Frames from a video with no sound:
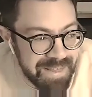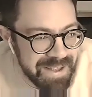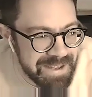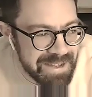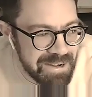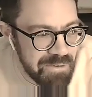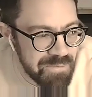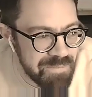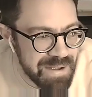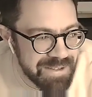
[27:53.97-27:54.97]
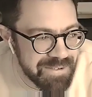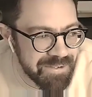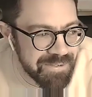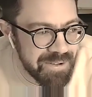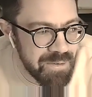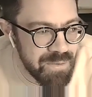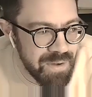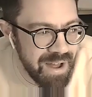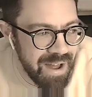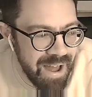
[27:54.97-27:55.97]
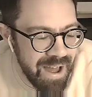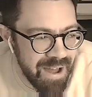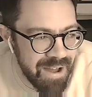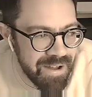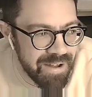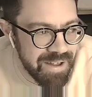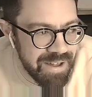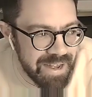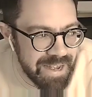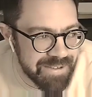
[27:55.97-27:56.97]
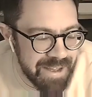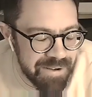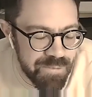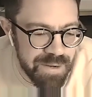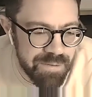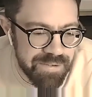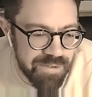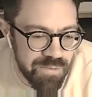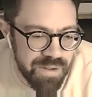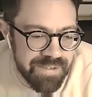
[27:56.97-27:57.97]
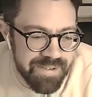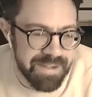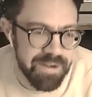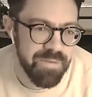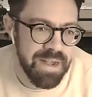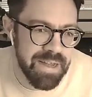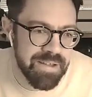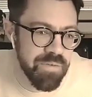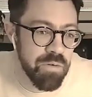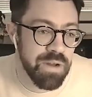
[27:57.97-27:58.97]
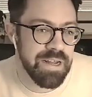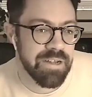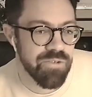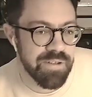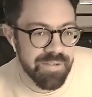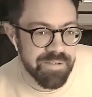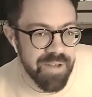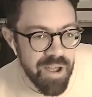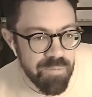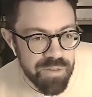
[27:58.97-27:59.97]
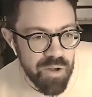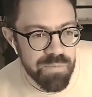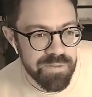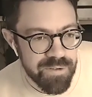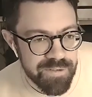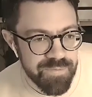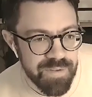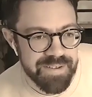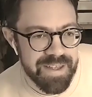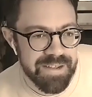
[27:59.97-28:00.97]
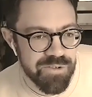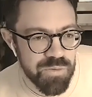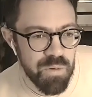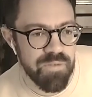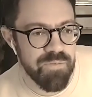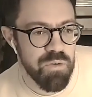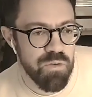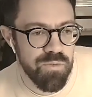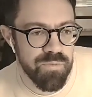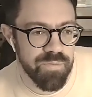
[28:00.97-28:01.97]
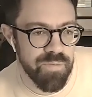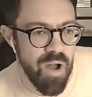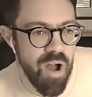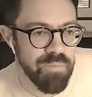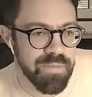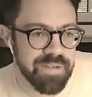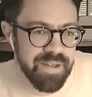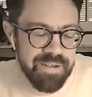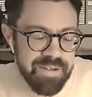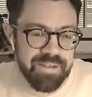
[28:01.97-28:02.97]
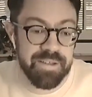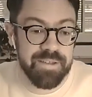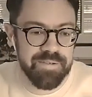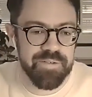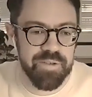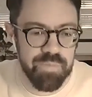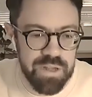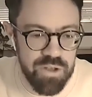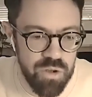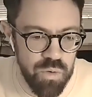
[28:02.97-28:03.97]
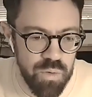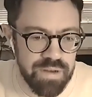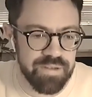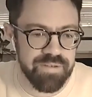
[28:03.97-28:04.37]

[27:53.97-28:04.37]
I think, you know, for me, it's also, it's indicative, I guess, of a really interesting time with open source investigations, where we've moved from this idea that this is something new